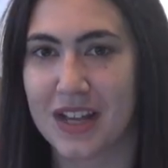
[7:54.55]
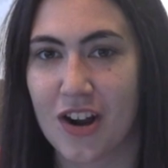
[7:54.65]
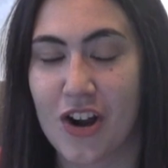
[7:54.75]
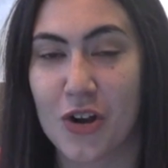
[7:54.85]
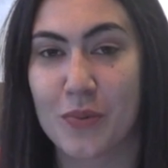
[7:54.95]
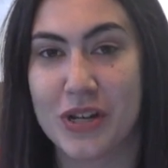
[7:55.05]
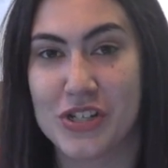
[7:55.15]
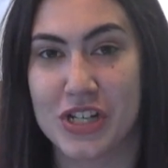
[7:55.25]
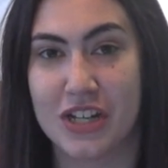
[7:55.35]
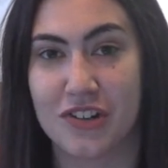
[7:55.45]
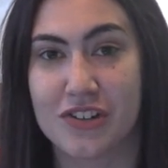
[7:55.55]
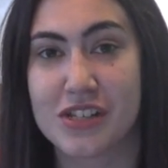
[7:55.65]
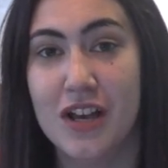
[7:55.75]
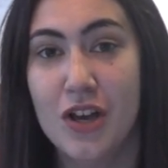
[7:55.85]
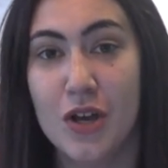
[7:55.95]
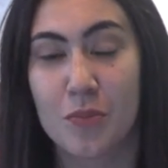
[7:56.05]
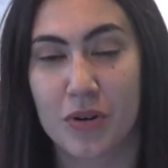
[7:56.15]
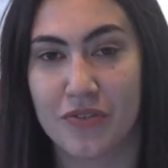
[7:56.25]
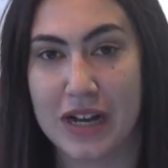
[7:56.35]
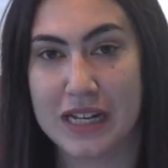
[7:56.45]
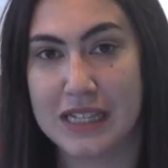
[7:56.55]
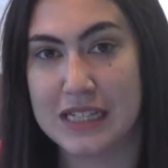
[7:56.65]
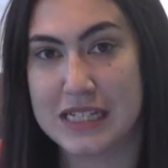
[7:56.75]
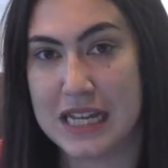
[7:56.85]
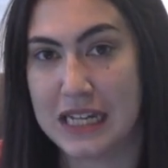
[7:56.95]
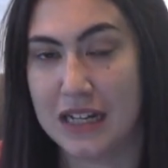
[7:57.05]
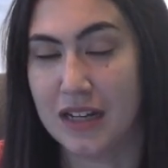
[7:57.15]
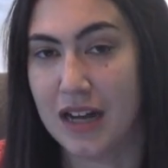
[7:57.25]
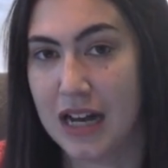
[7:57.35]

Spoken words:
Our hardware engineers provided the data